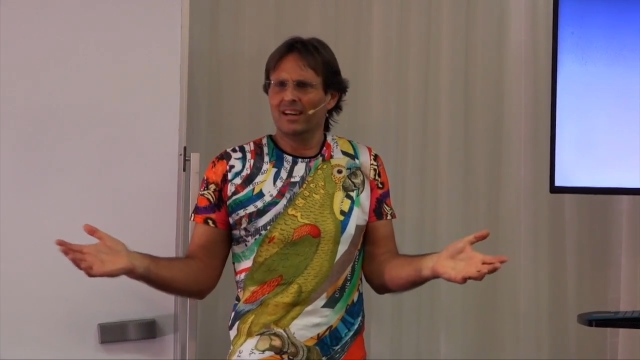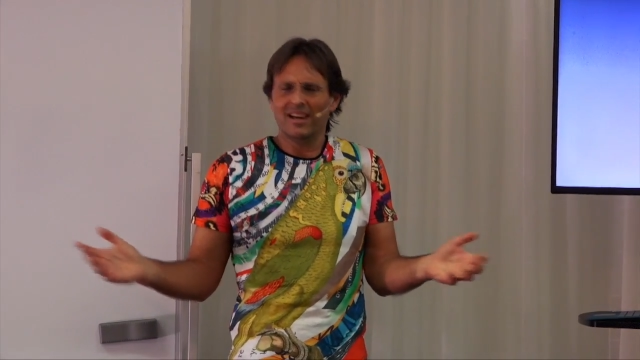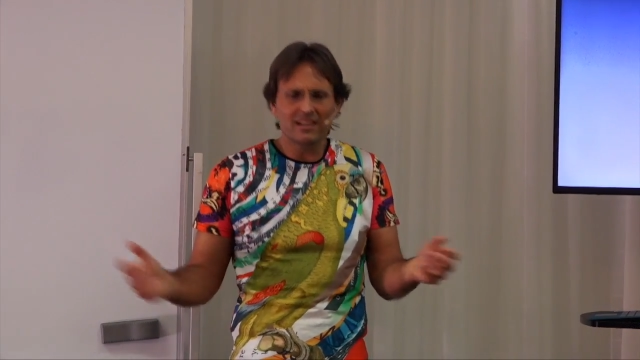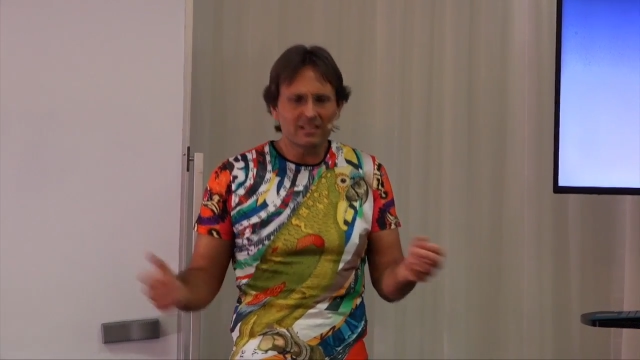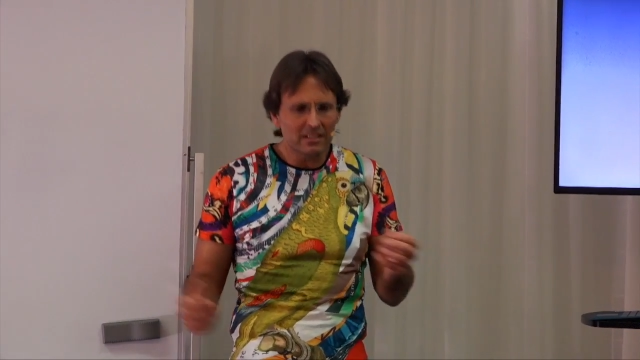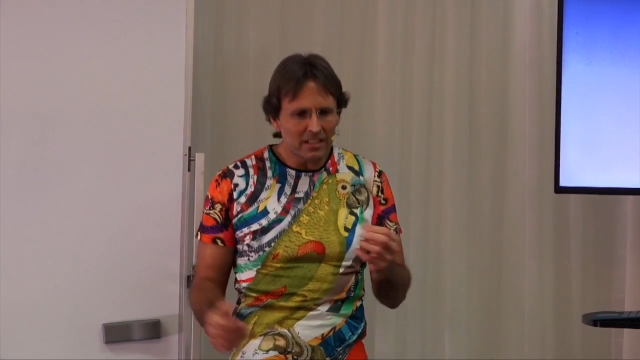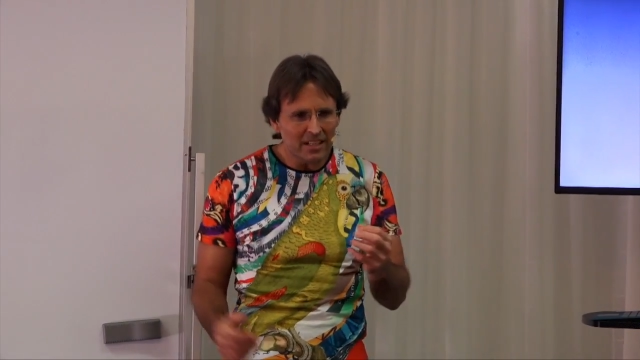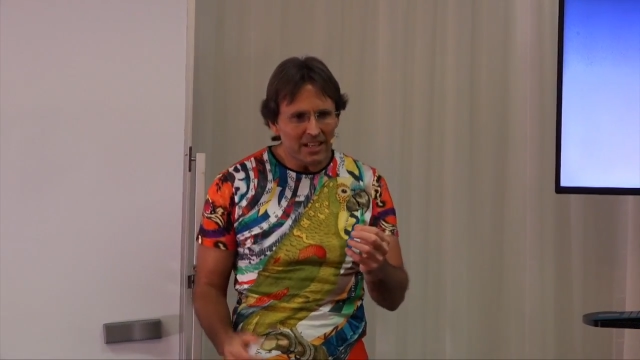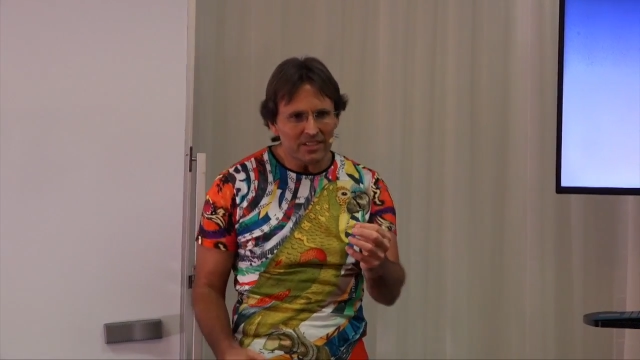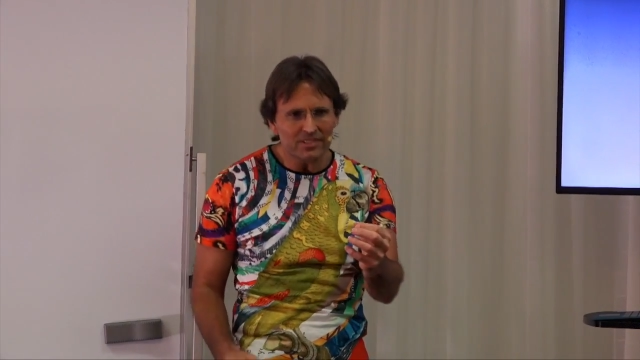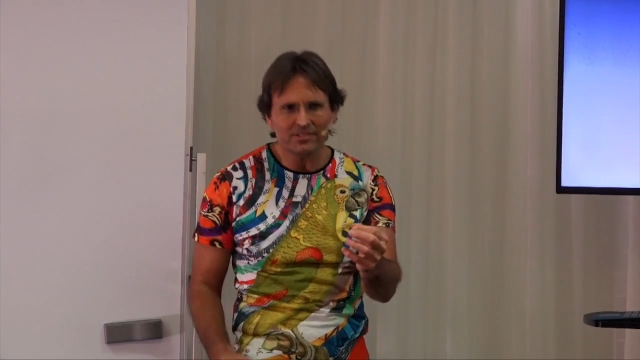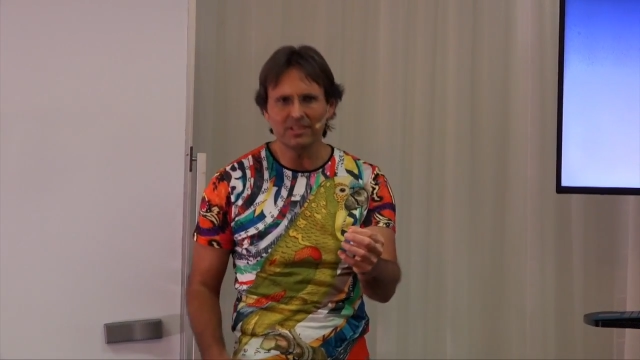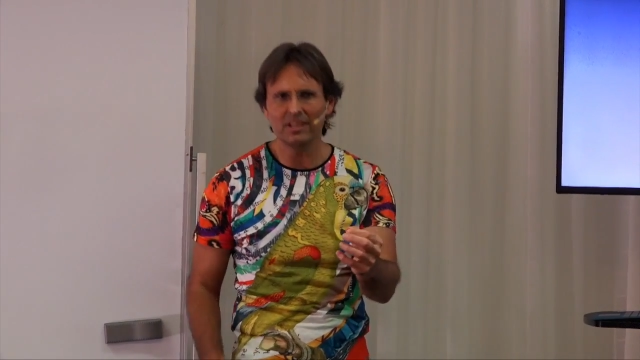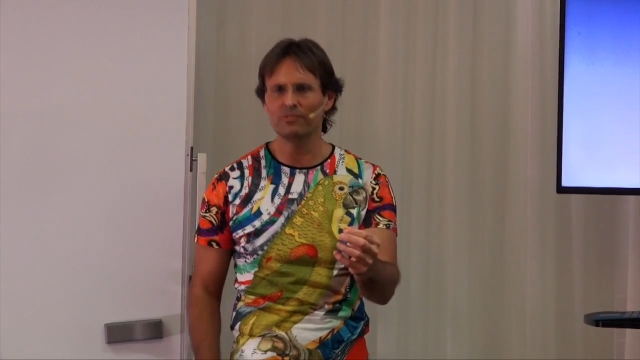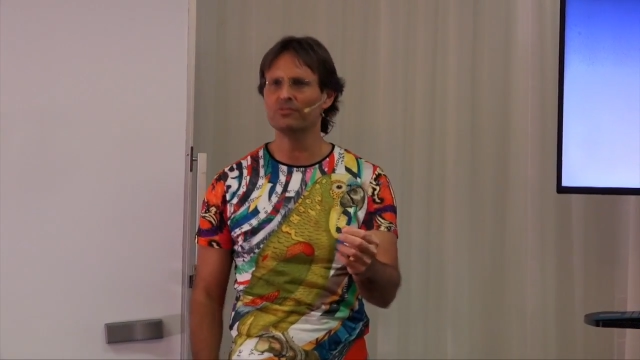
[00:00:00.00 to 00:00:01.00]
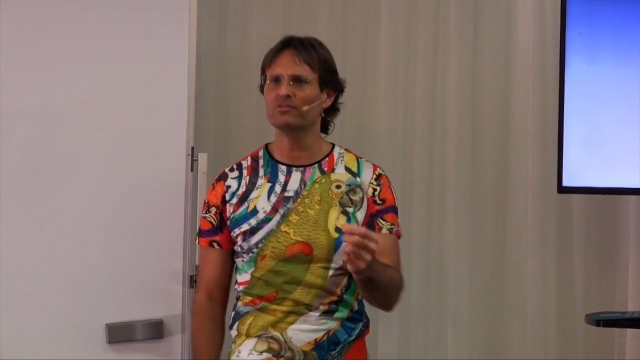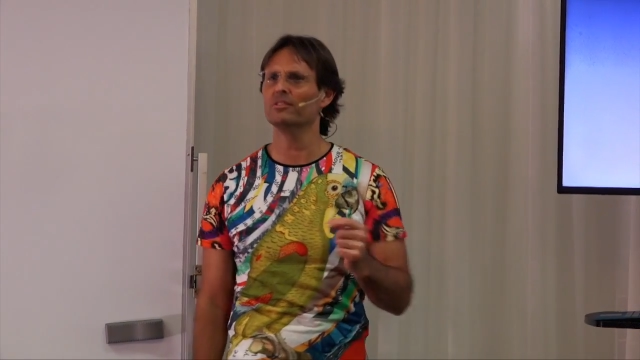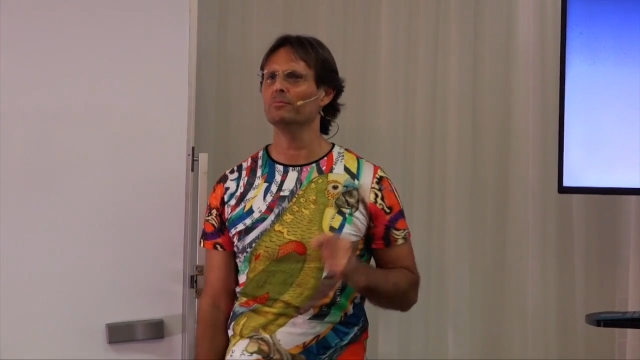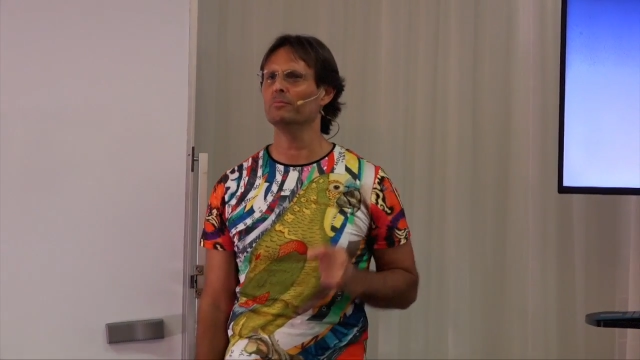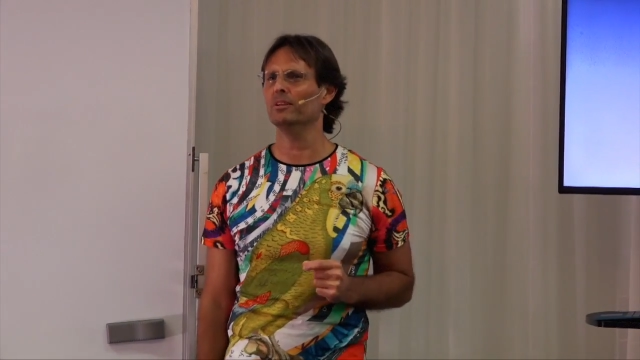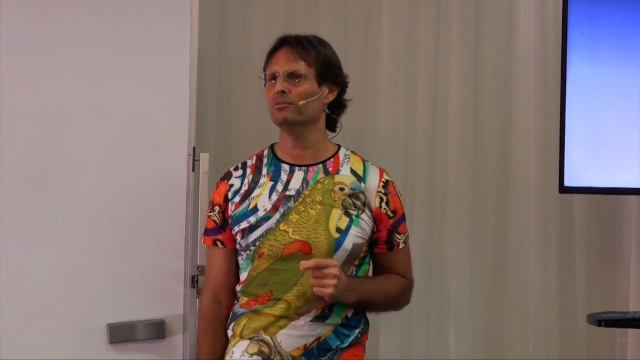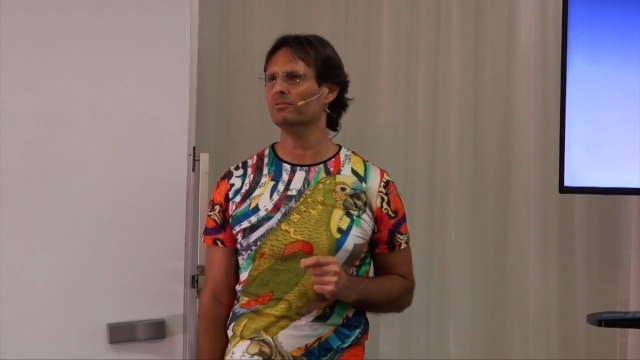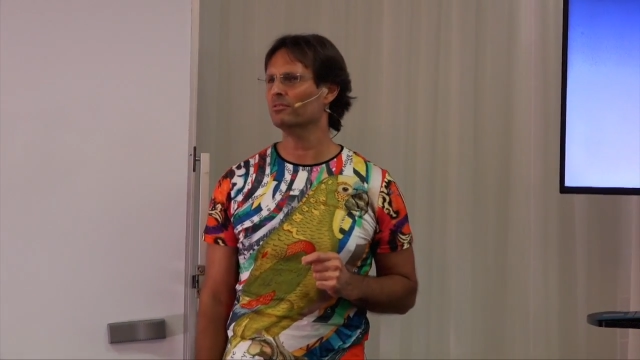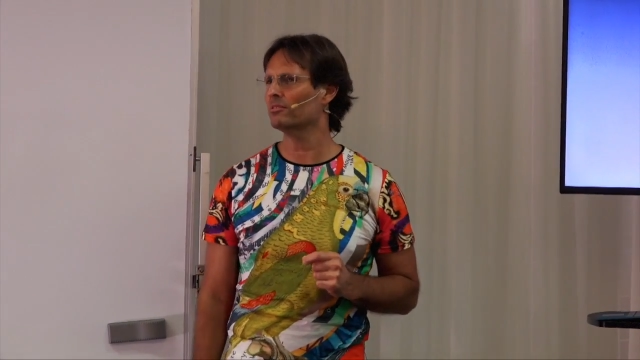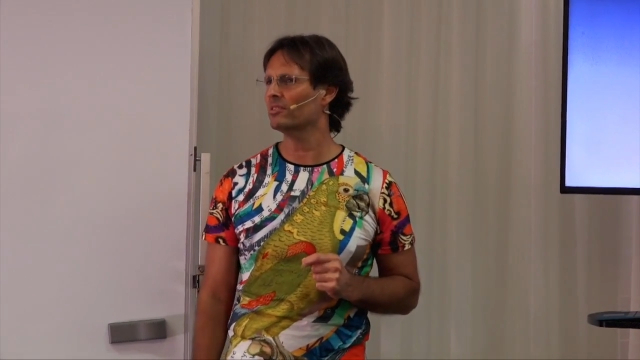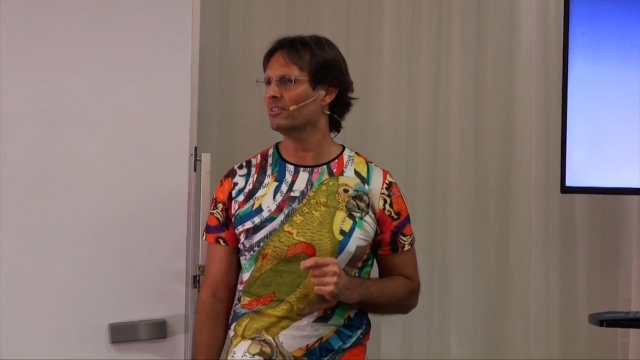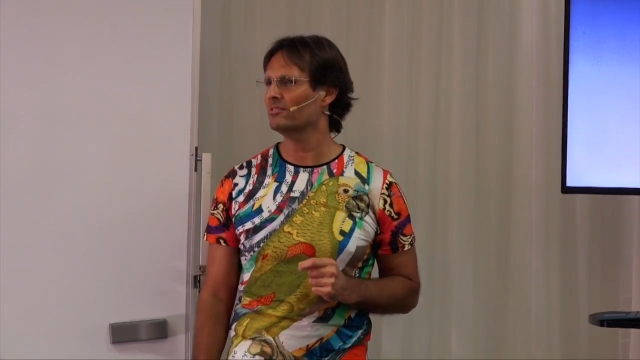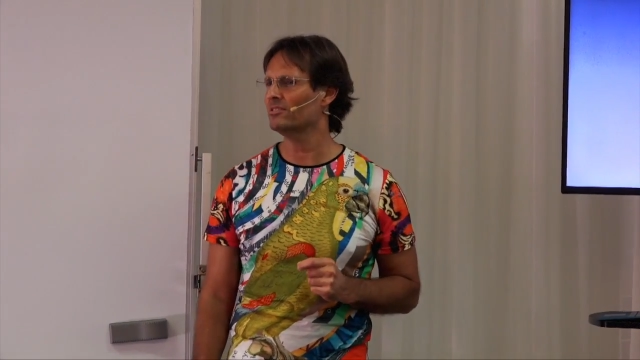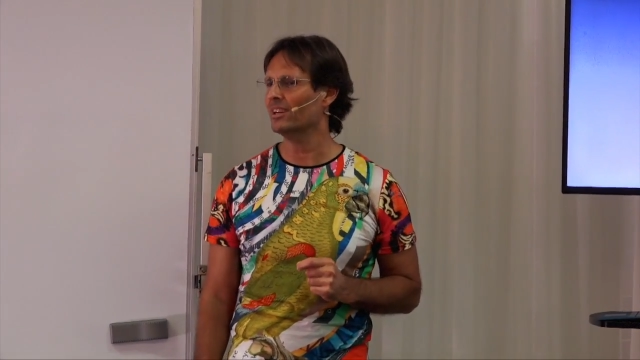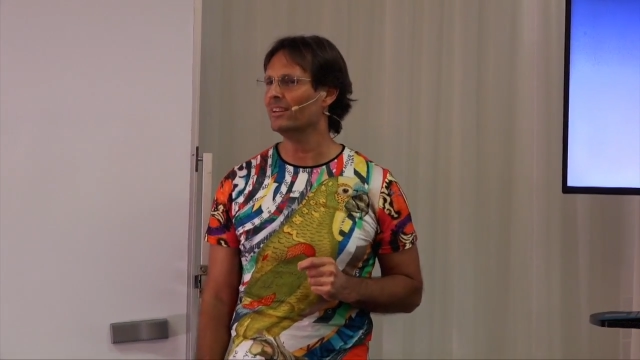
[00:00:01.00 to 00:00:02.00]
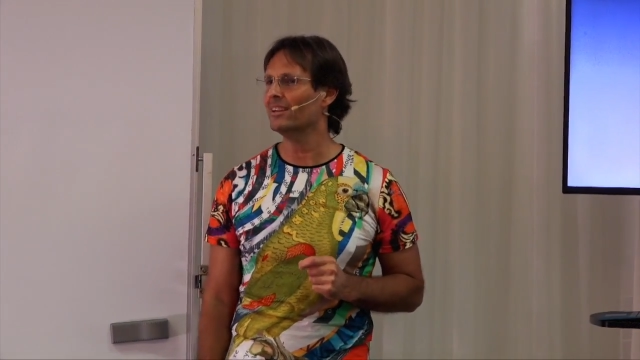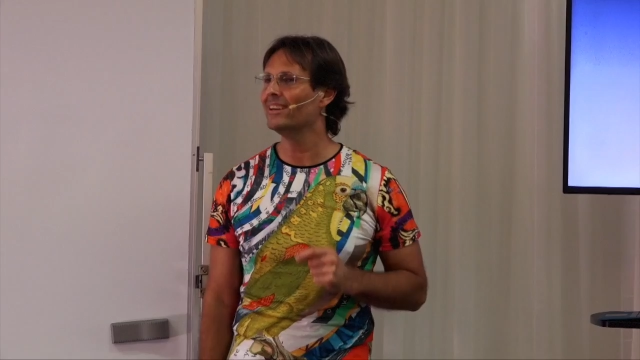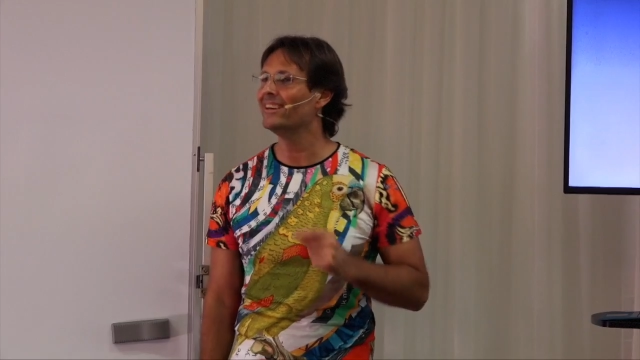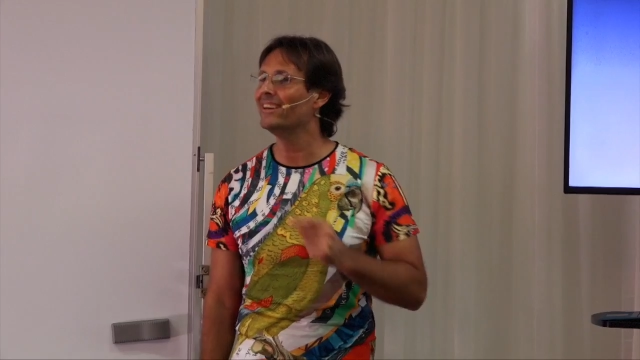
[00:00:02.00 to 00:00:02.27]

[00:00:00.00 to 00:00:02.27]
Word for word: unless there is an emotional content.